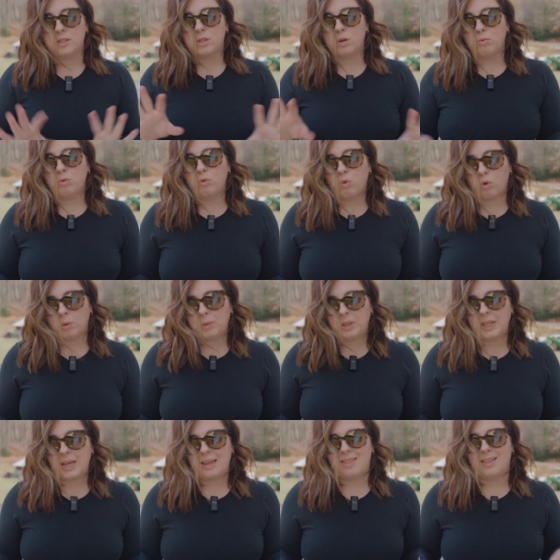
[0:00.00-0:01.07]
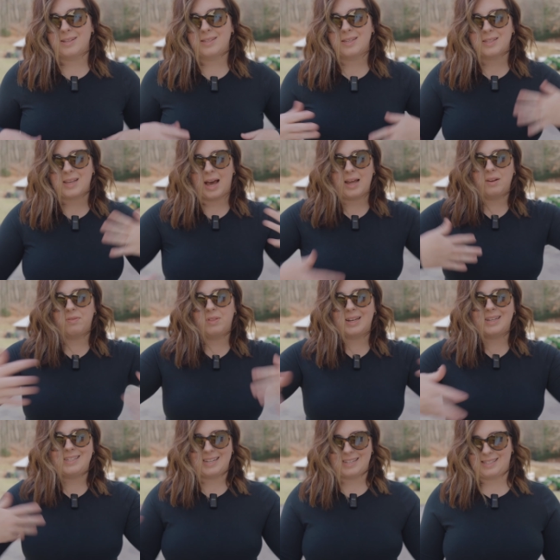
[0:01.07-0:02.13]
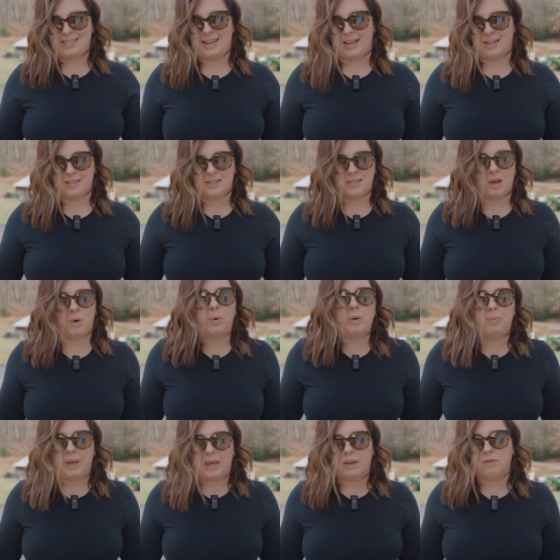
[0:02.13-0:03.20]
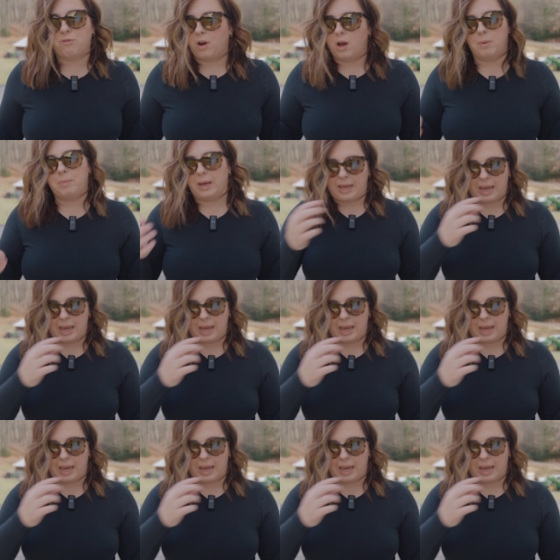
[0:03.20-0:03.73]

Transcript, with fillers: so normally this is kind of the distance that would be from a